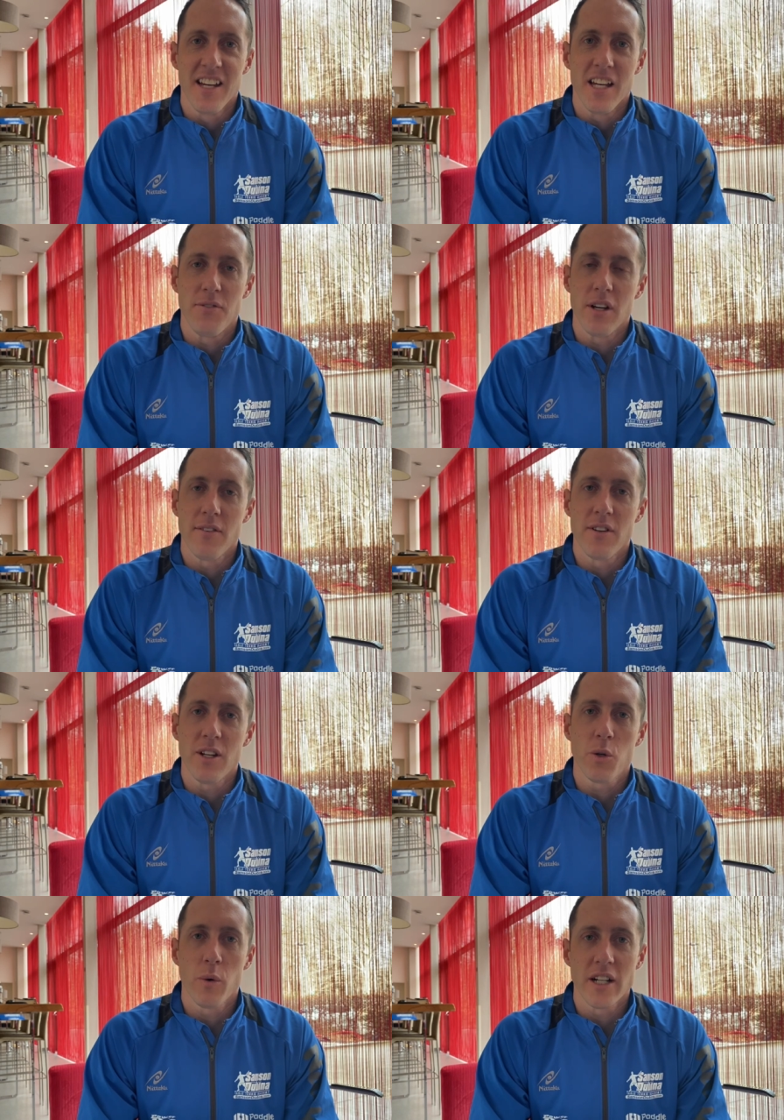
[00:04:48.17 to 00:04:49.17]
If you have any
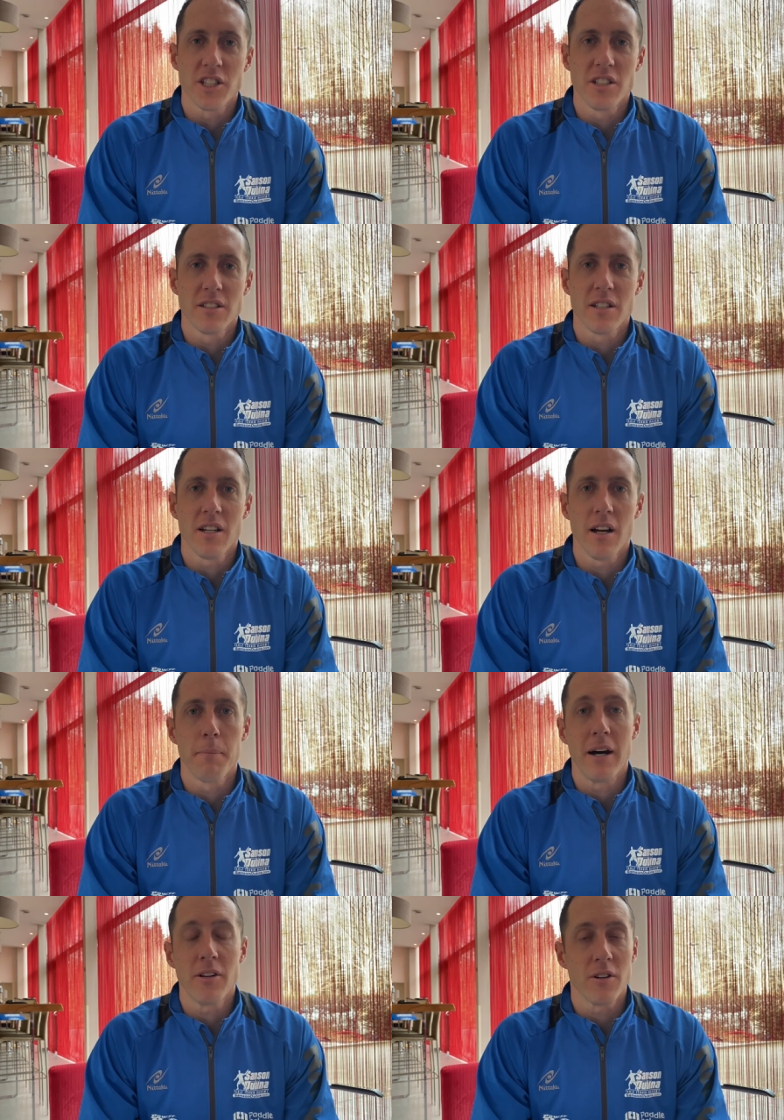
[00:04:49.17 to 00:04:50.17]
questions
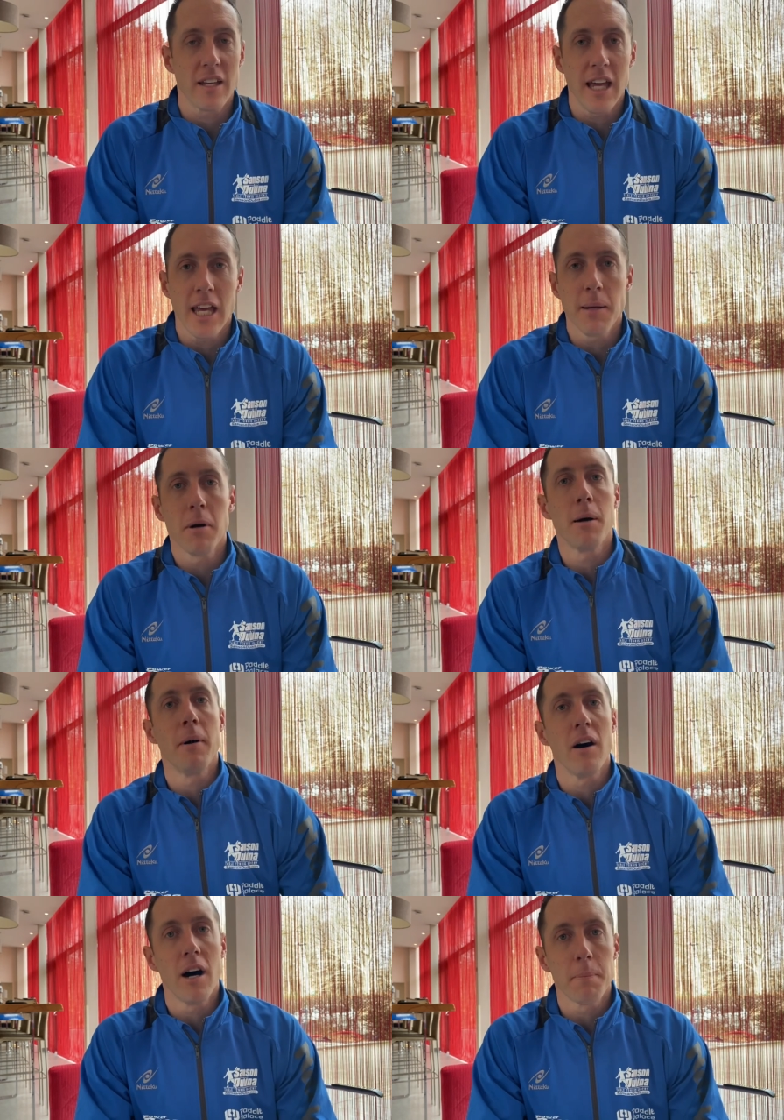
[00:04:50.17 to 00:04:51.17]
about your game,
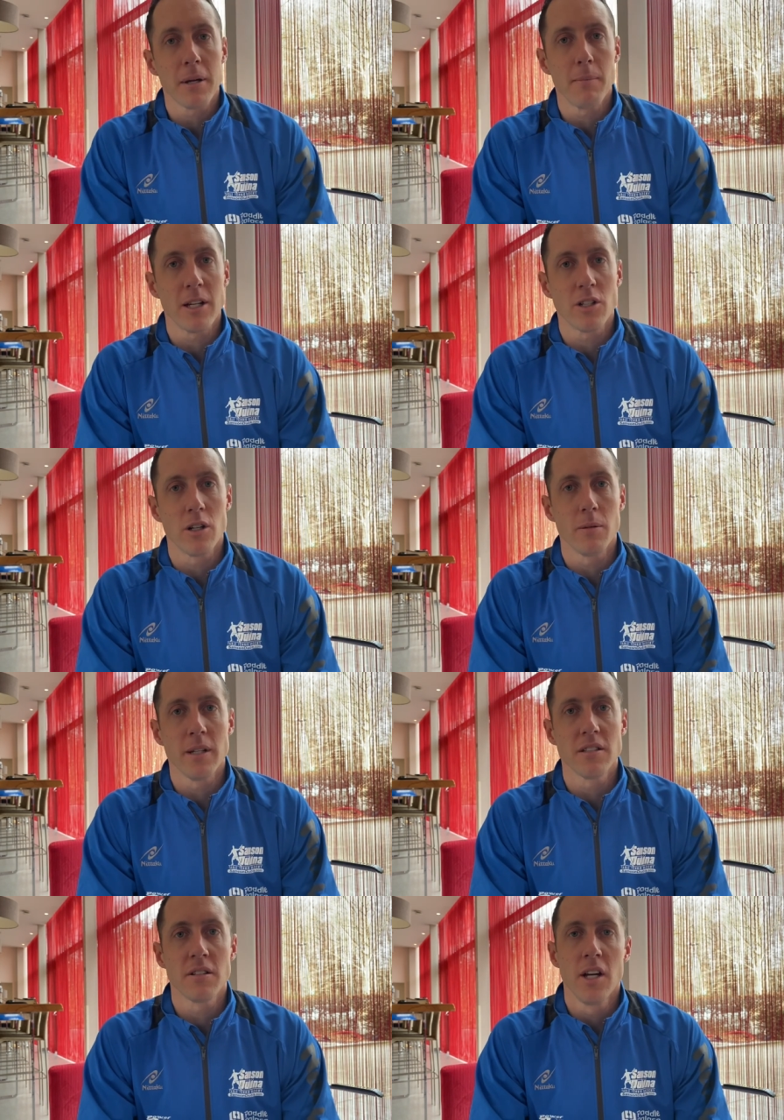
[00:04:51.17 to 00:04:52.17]
about upcoming
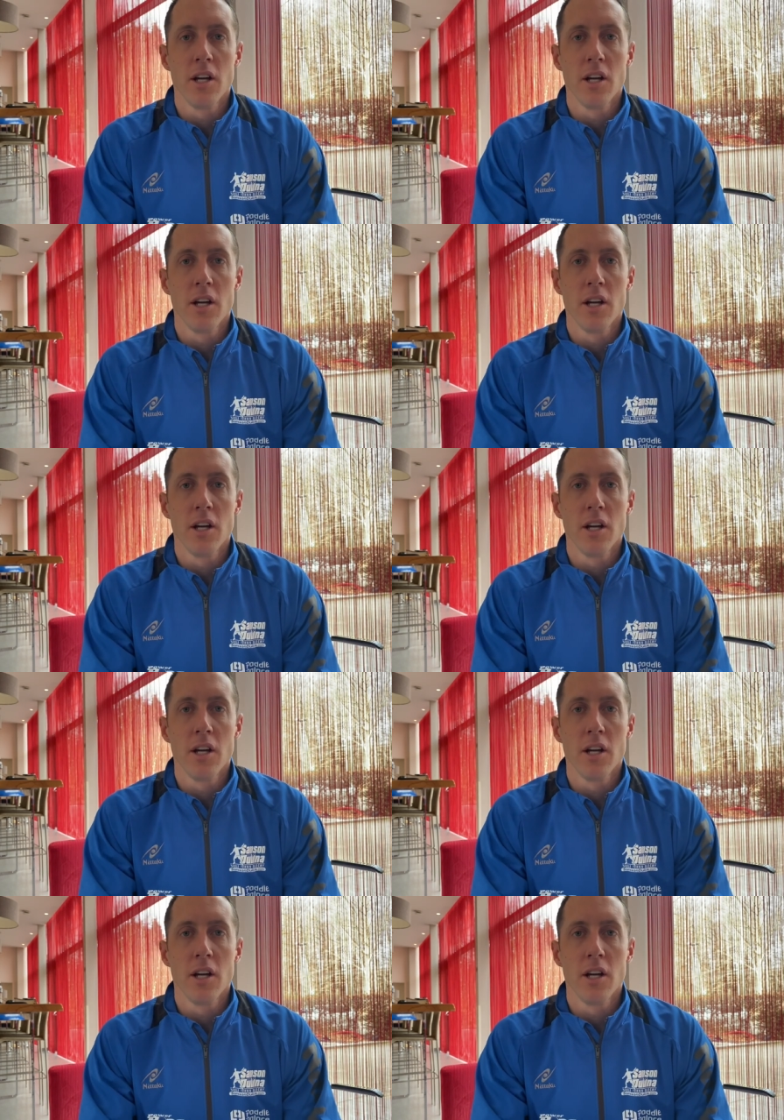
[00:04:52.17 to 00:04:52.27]
tournaments,